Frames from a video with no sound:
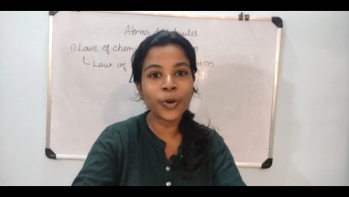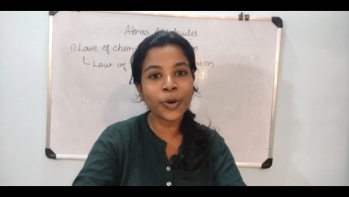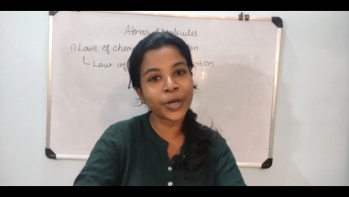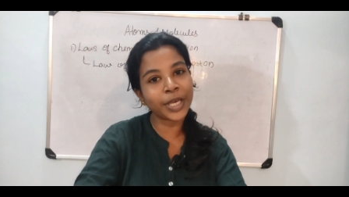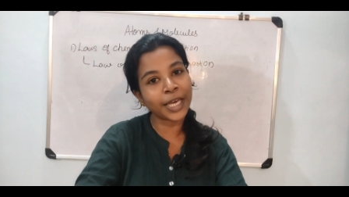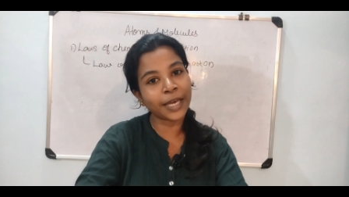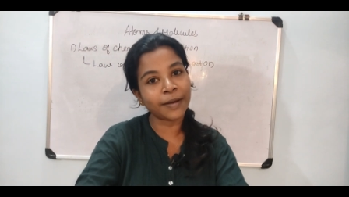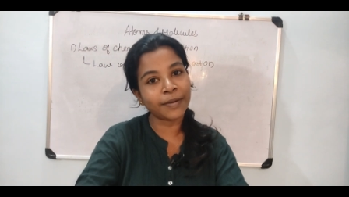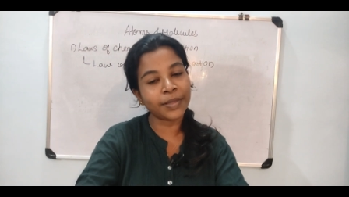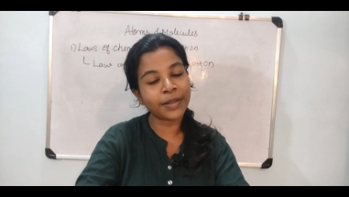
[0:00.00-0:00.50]

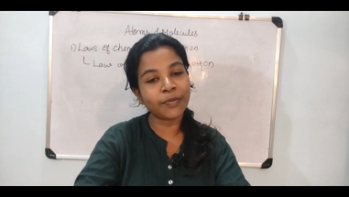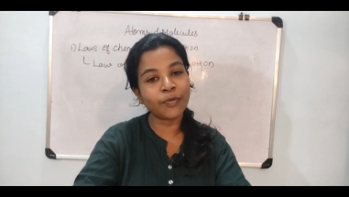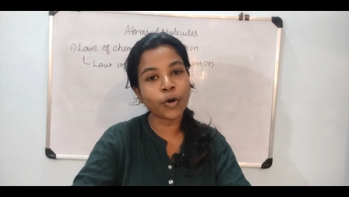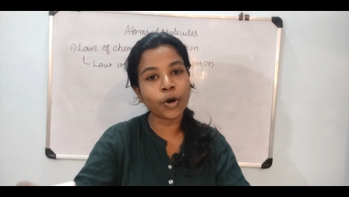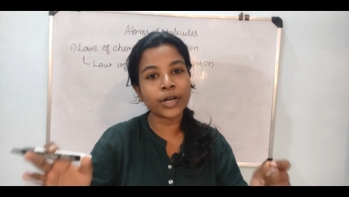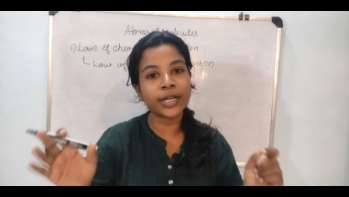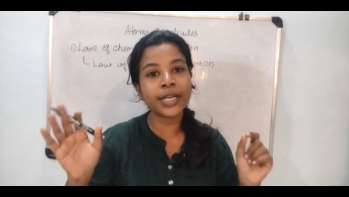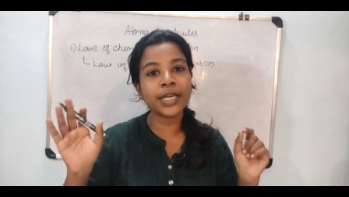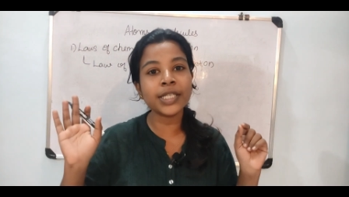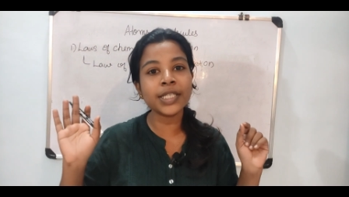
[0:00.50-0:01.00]
Okay, the
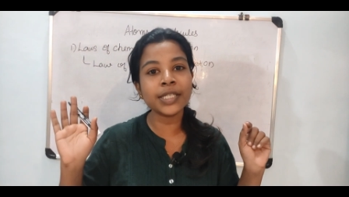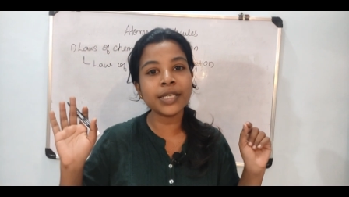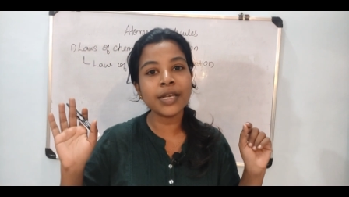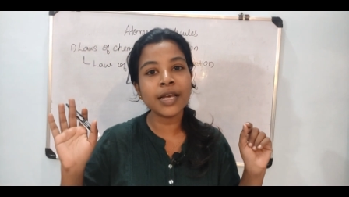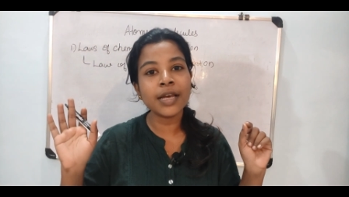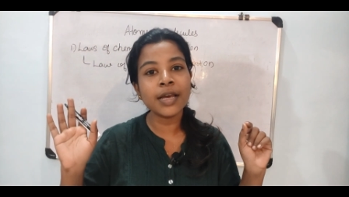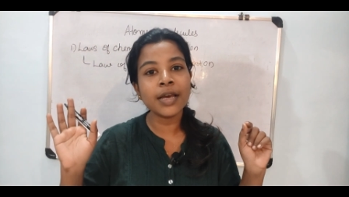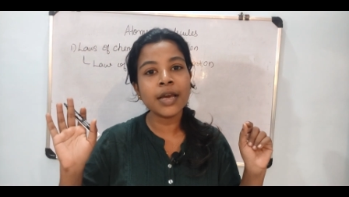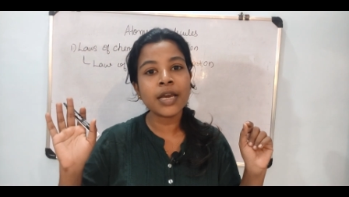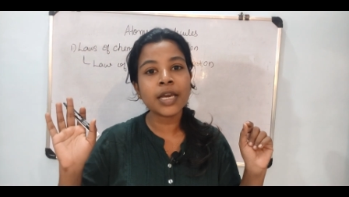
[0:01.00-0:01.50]
water's
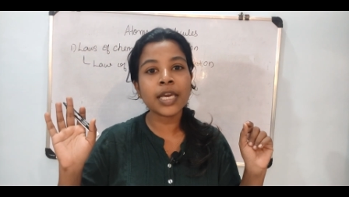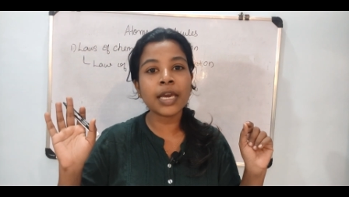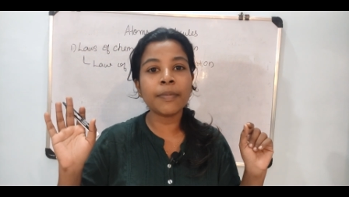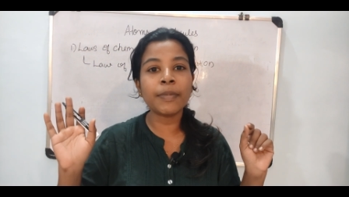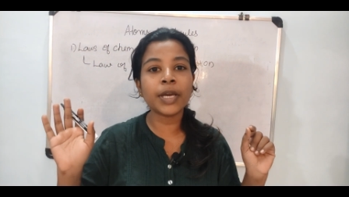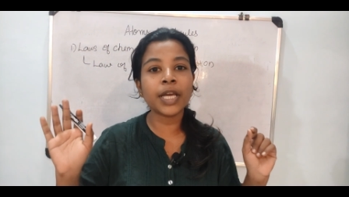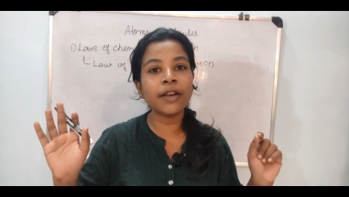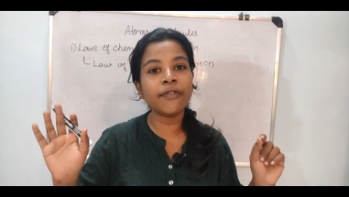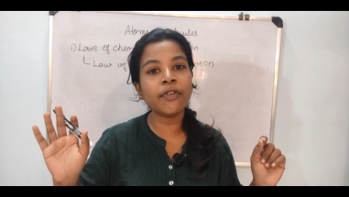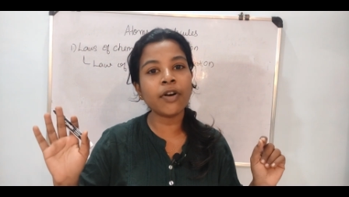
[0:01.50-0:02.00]

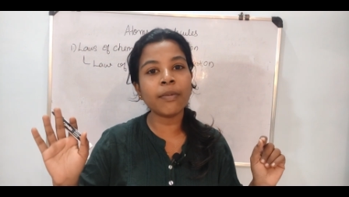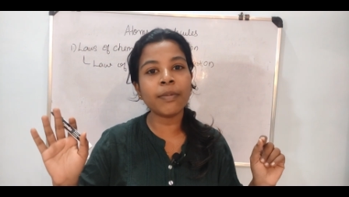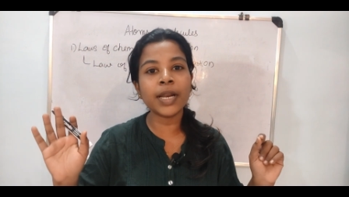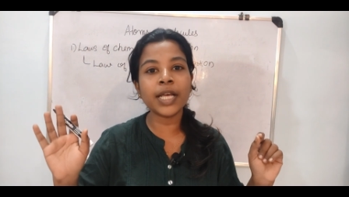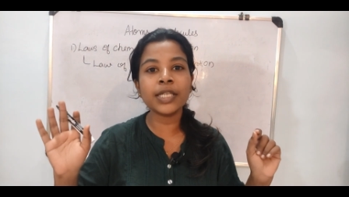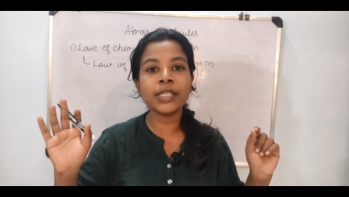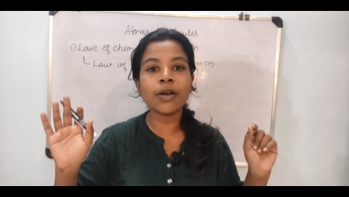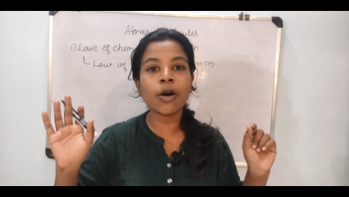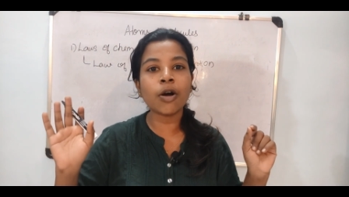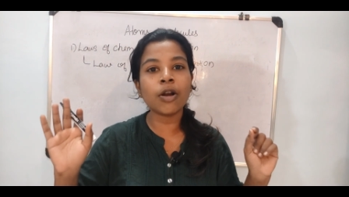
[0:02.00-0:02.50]
chemical formula
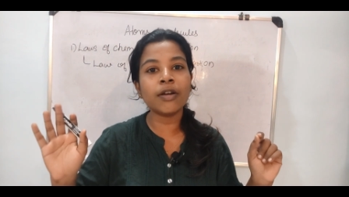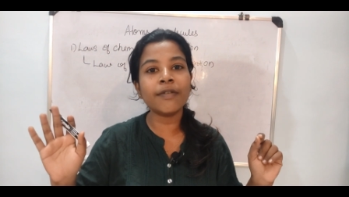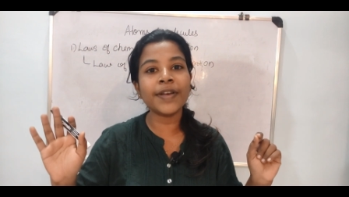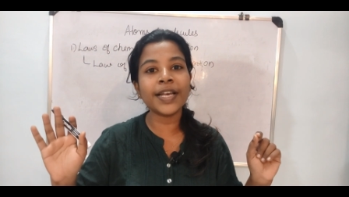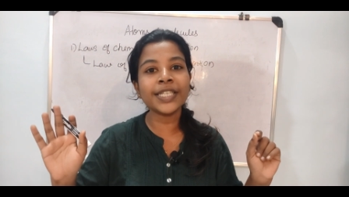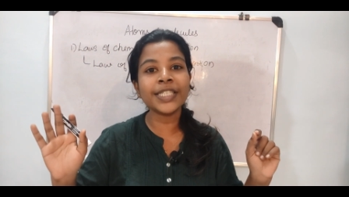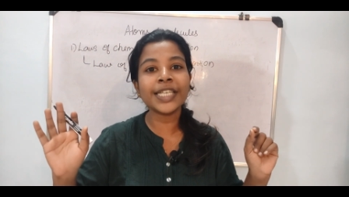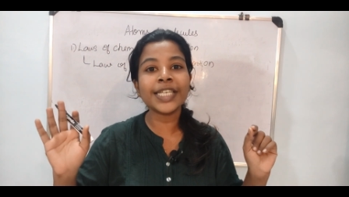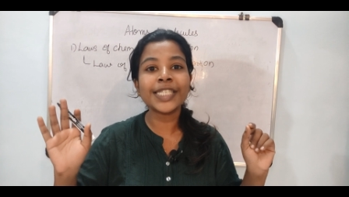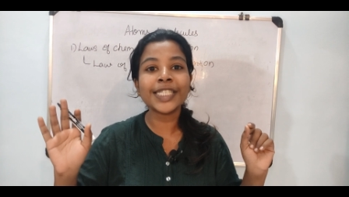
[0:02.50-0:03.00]
is
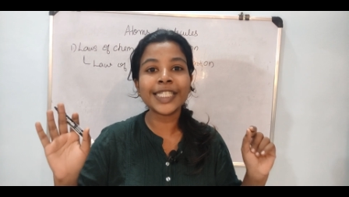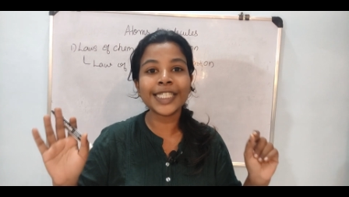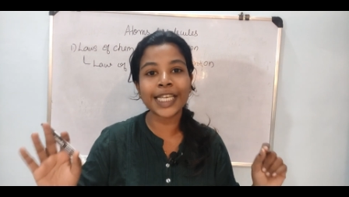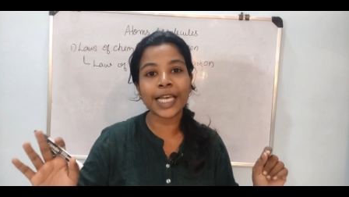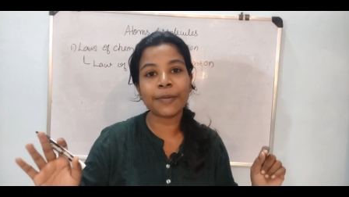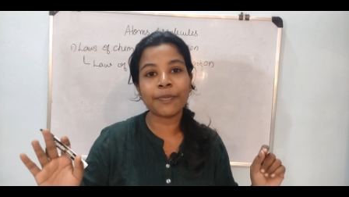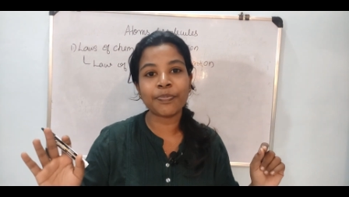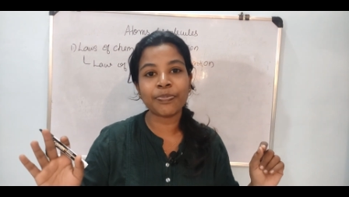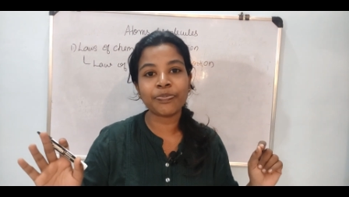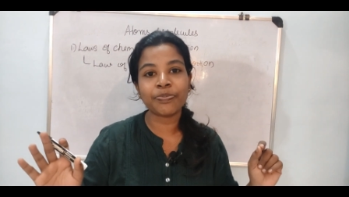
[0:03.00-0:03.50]
always
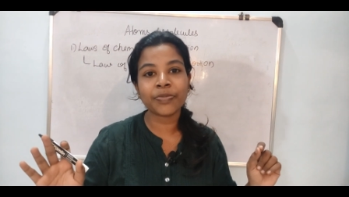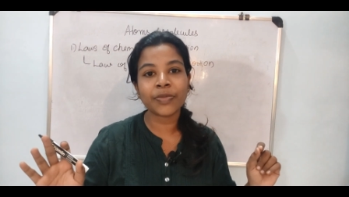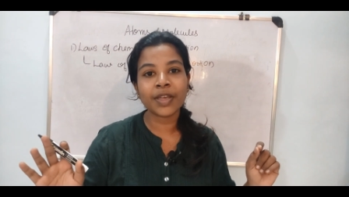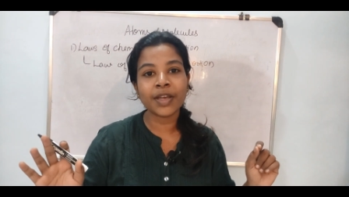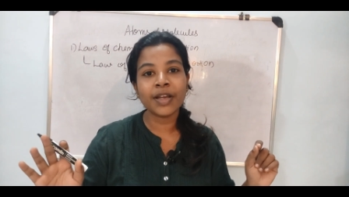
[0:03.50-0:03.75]
same.